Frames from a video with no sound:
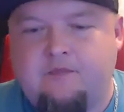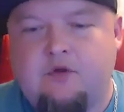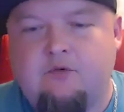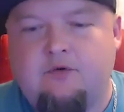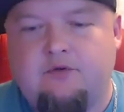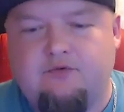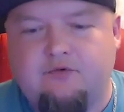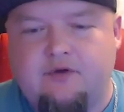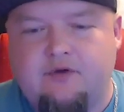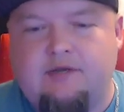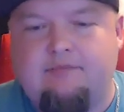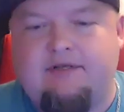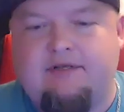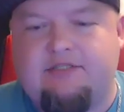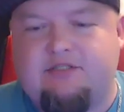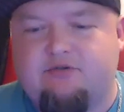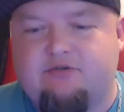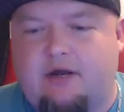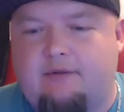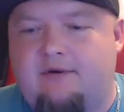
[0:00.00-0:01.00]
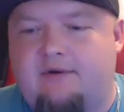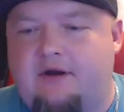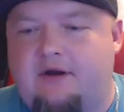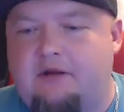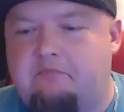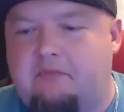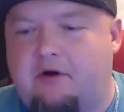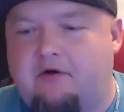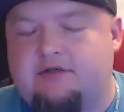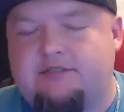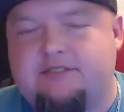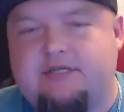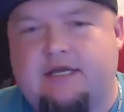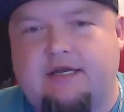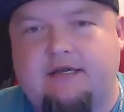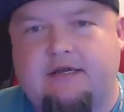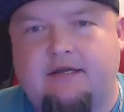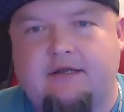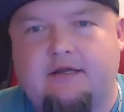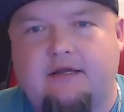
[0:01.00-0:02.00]
with creamy strawberry
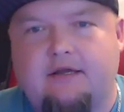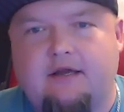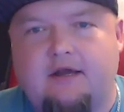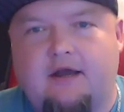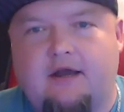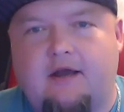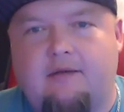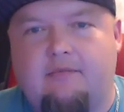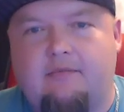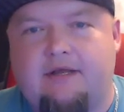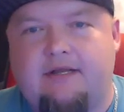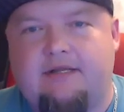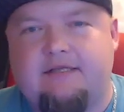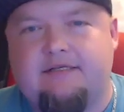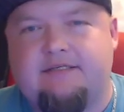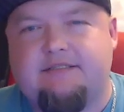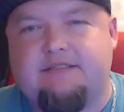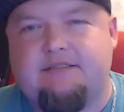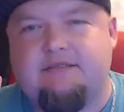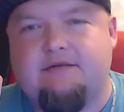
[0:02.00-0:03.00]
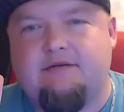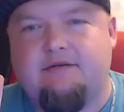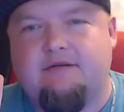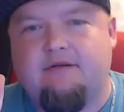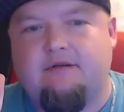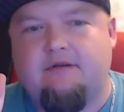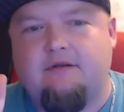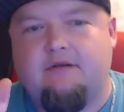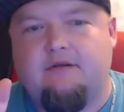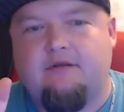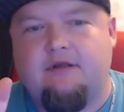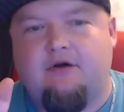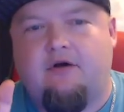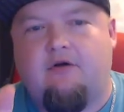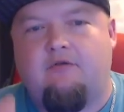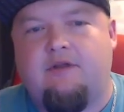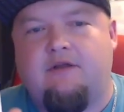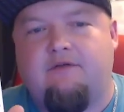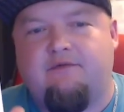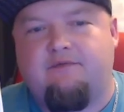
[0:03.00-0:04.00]
milkshake. Um, it is the
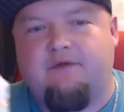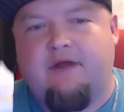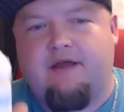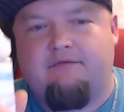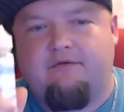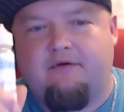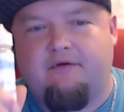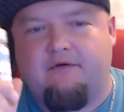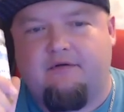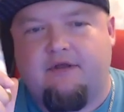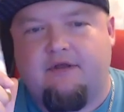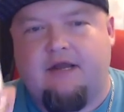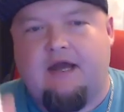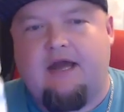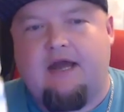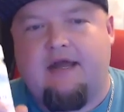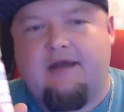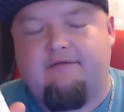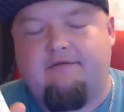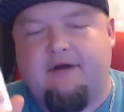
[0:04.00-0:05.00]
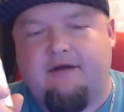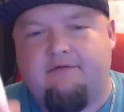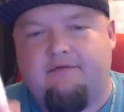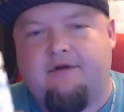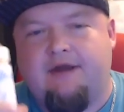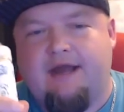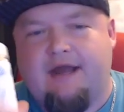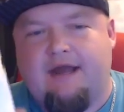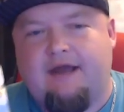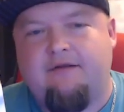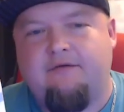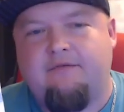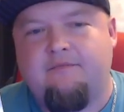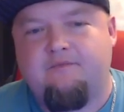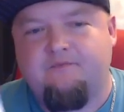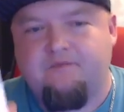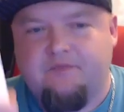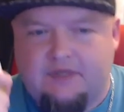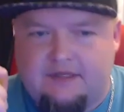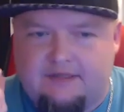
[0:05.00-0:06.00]
only flavor that I have ever had
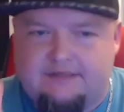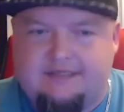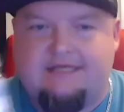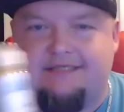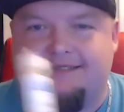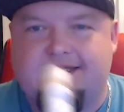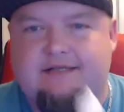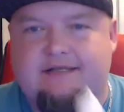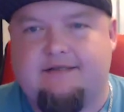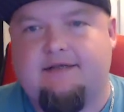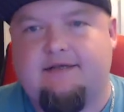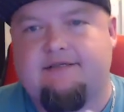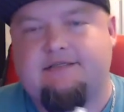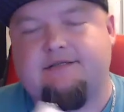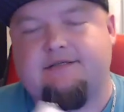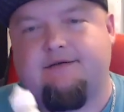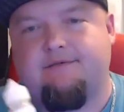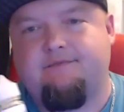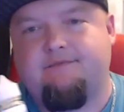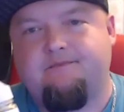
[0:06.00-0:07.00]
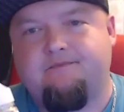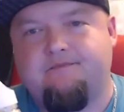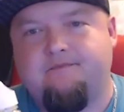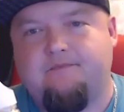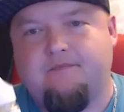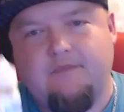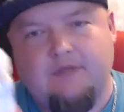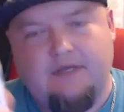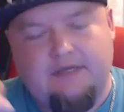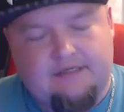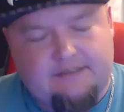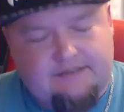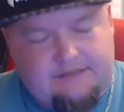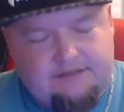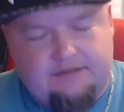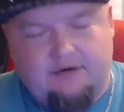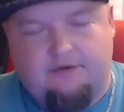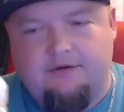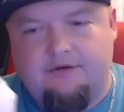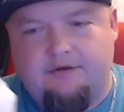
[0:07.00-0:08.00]
that tastes like this. It is
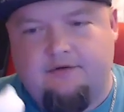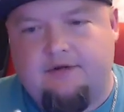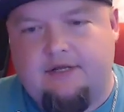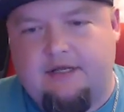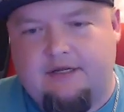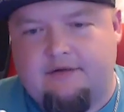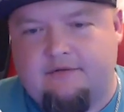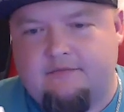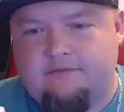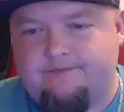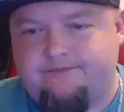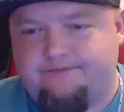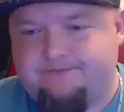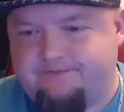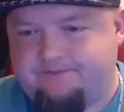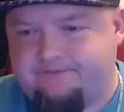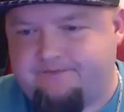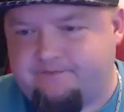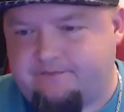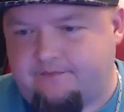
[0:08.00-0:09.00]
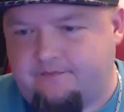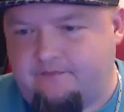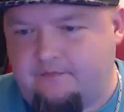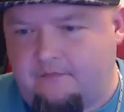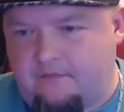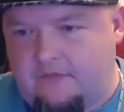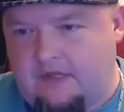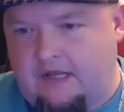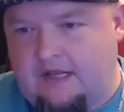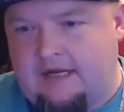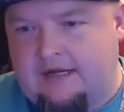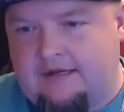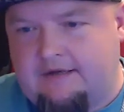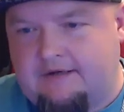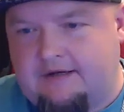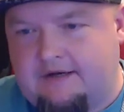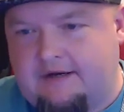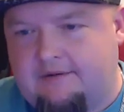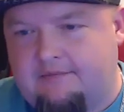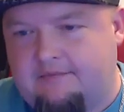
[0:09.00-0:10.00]
so unique. And
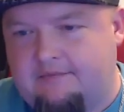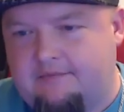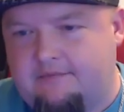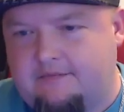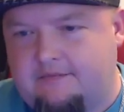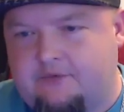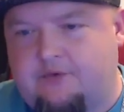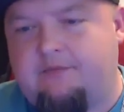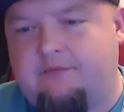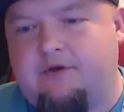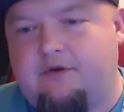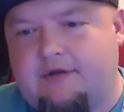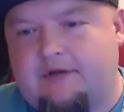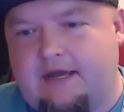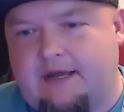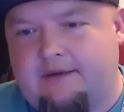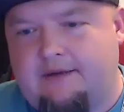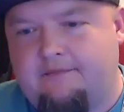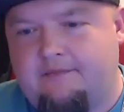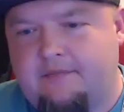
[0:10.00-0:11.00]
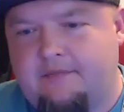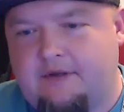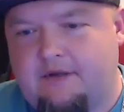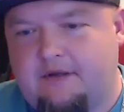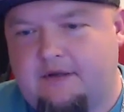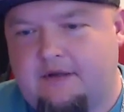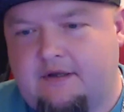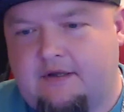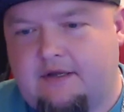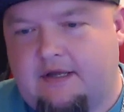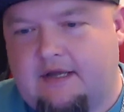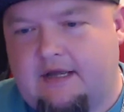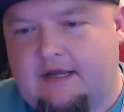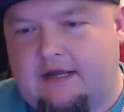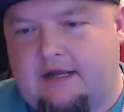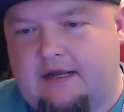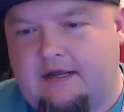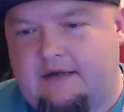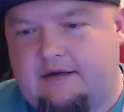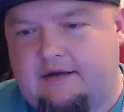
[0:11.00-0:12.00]
um, from the UK,
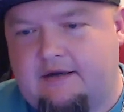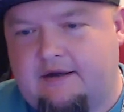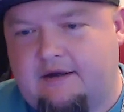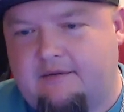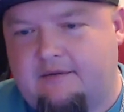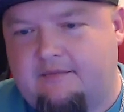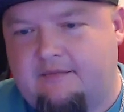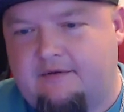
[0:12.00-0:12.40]
and um,